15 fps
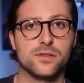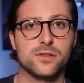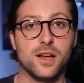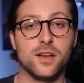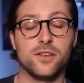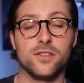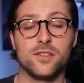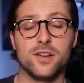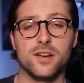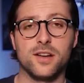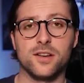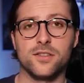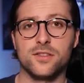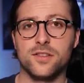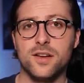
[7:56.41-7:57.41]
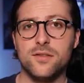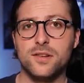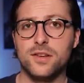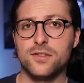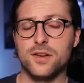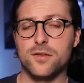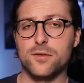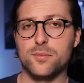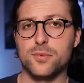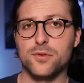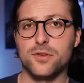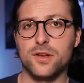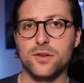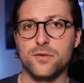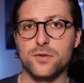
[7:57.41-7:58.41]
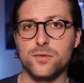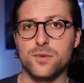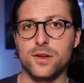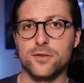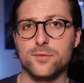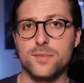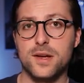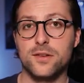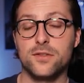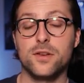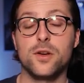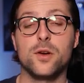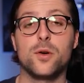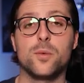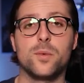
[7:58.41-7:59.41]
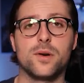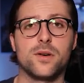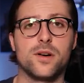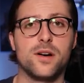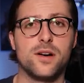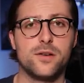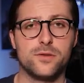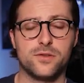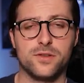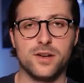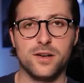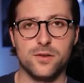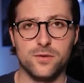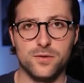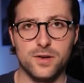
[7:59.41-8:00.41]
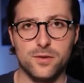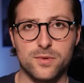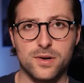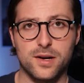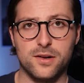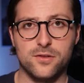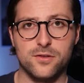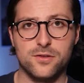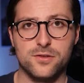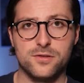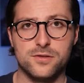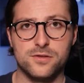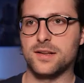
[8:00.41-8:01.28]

A stunning 77% of the resumes were outside of range.